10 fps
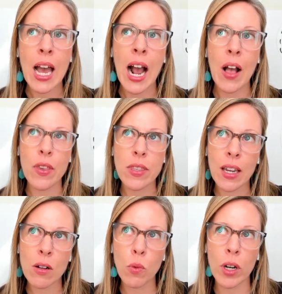And the
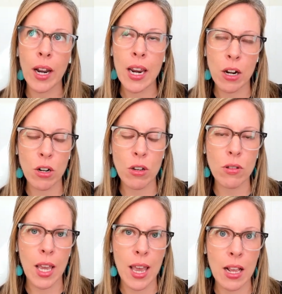second one I hear you
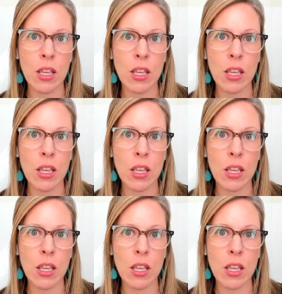saying